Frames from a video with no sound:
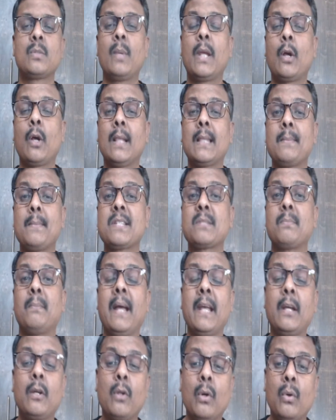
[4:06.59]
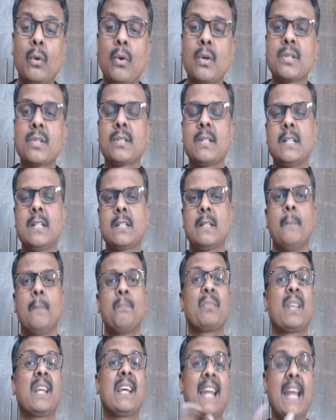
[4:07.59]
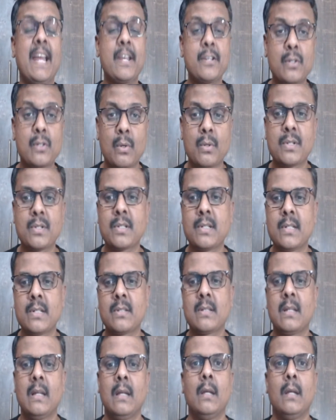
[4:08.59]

We call them as micro courses, crash courses,